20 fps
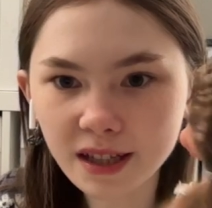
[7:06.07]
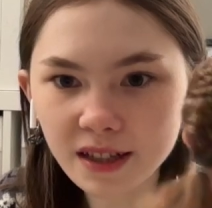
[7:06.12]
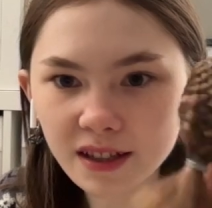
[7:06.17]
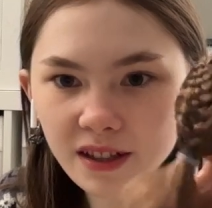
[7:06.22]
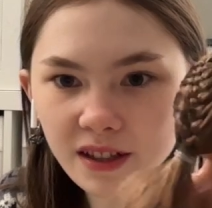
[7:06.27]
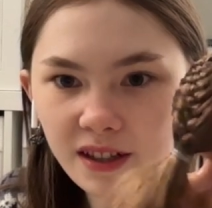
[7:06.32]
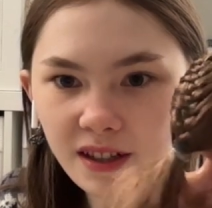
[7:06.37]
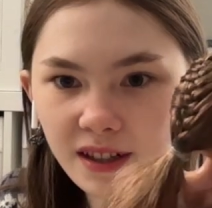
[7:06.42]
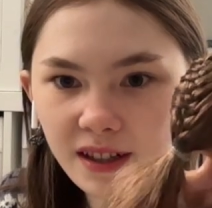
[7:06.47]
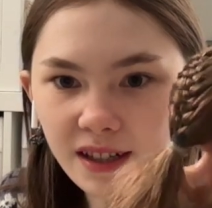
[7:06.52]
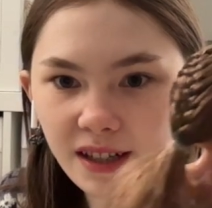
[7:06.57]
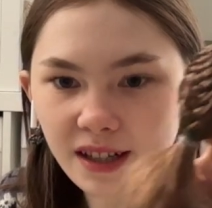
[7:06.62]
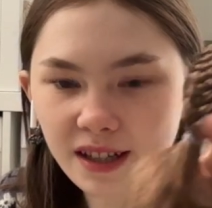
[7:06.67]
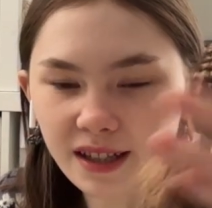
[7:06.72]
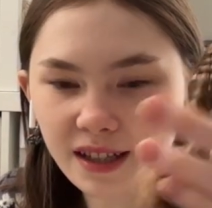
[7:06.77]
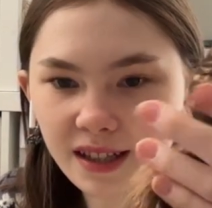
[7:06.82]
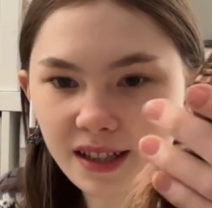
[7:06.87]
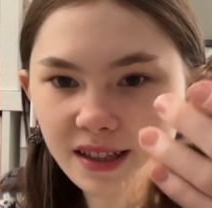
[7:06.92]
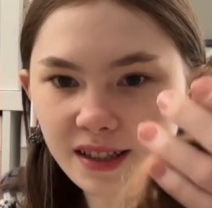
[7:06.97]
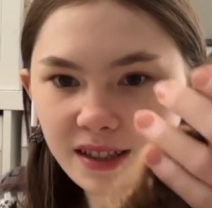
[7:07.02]
on her, and I
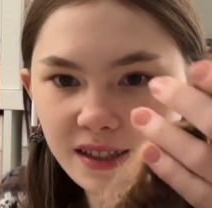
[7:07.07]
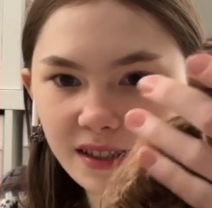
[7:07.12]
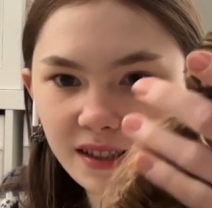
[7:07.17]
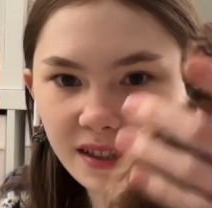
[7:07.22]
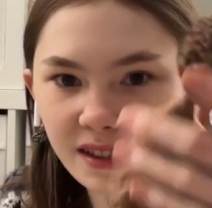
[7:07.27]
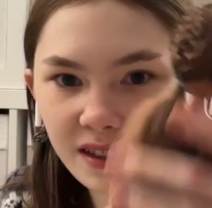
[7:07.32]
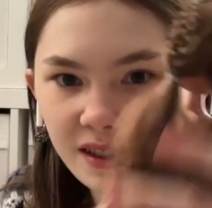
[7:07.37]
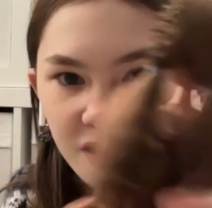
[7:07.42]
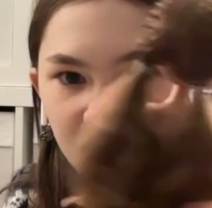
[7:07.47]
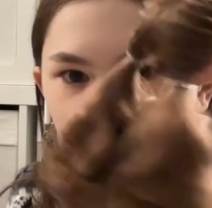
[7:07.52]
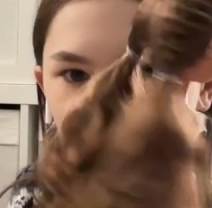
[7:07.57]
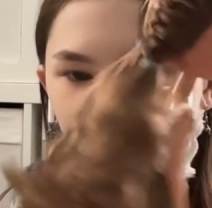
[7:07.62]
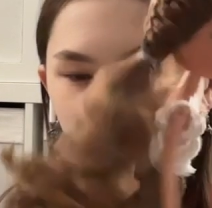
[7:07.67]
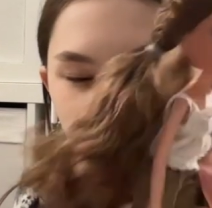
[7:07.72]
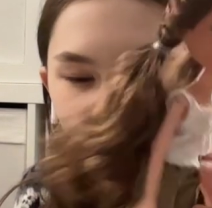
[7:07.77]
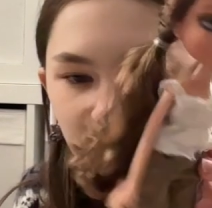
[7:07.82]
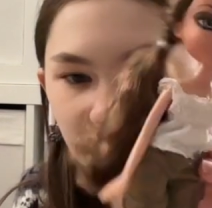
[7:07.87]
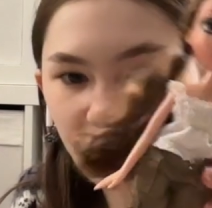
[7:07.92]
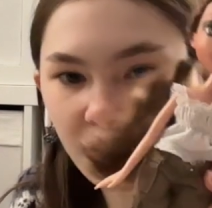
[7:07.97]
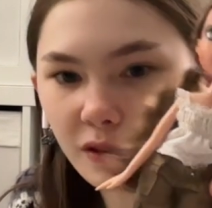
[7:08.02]
think it looks really
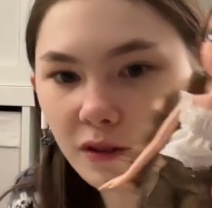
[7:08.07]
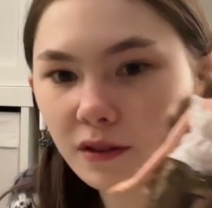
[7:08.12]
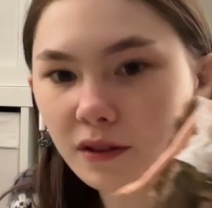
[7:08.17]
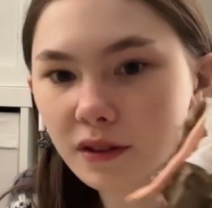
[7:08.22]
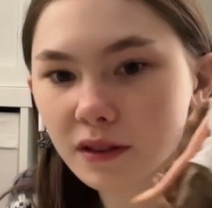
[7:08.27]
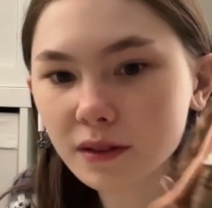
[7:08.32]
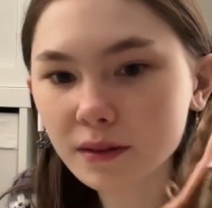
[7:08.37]
cute.